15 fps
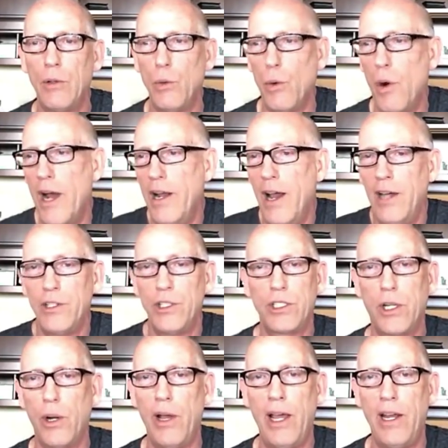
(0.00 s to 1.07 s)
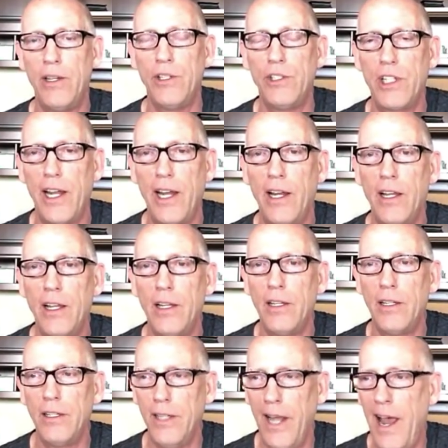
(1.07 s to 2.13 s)
Why not just go ahead and say,
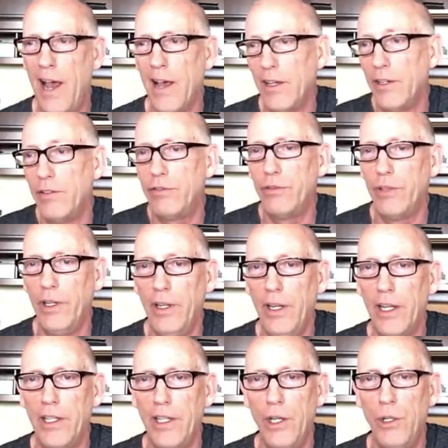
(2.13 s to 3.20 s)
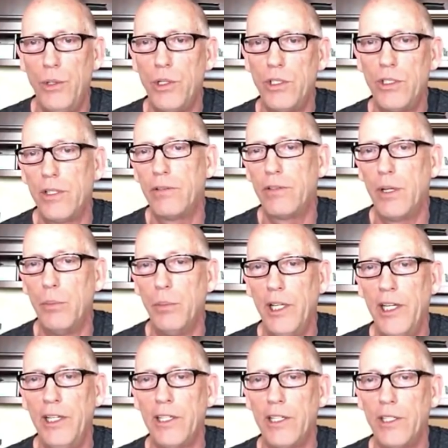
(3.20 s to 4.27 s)
yeah, if in the interest of
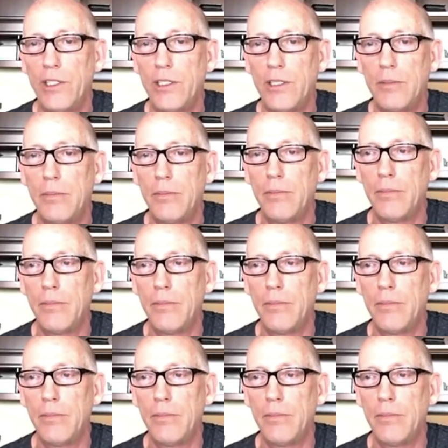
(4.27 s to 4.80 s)
completeness,